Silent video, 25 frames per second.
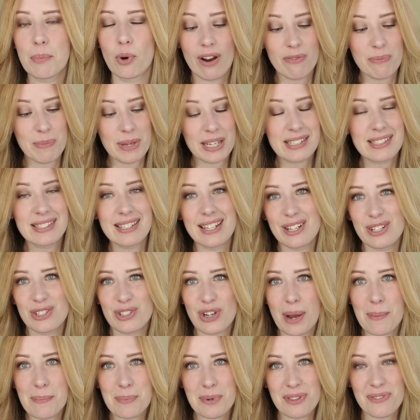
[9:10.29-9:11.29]
or I've mixed in a
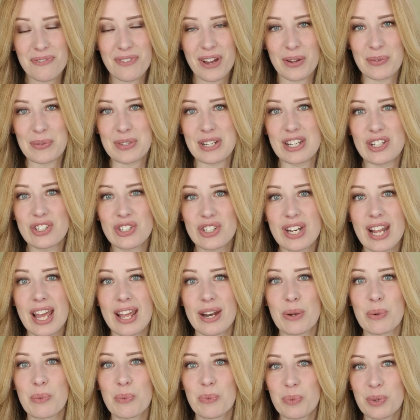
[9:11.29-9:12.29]
drop with foundation,
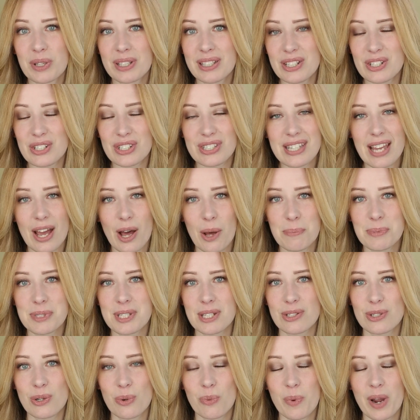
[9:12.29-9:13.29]
and it really just
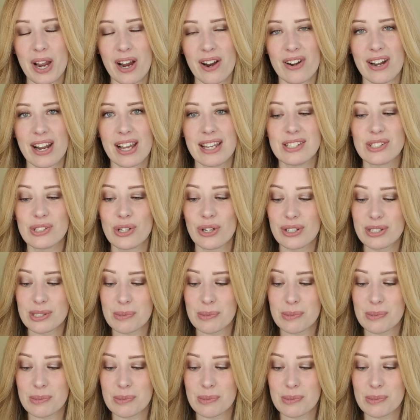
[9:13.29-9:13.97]
helps it to wear nicer,